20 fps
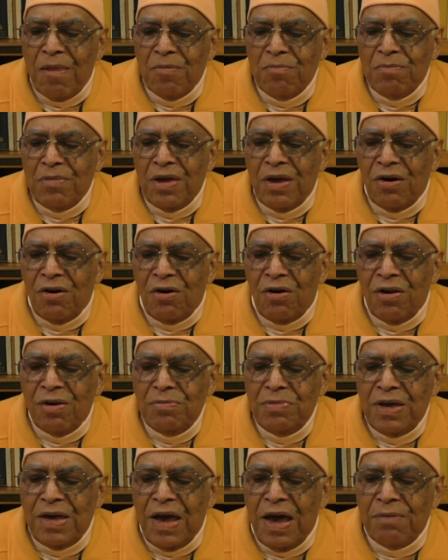May all
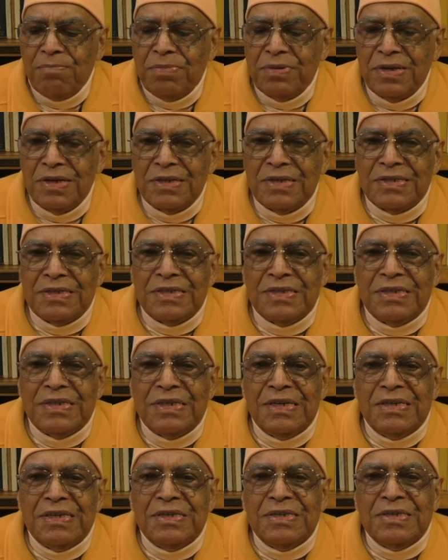be happy.
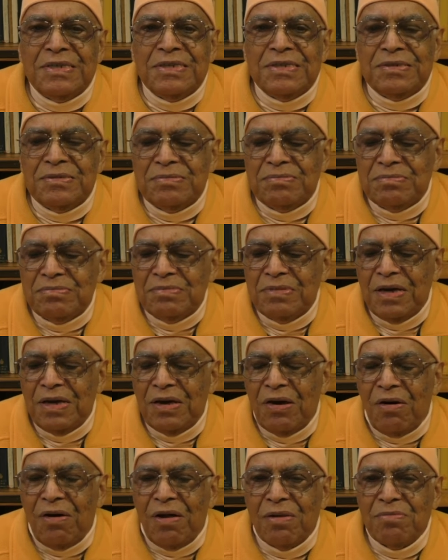May
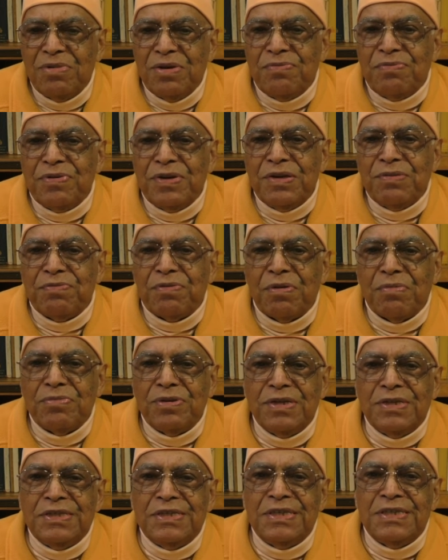all be free from
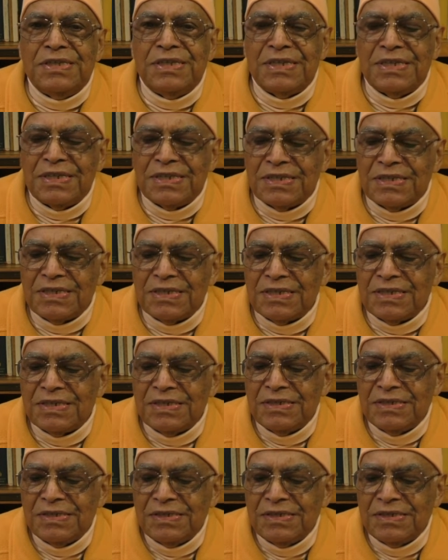diseases.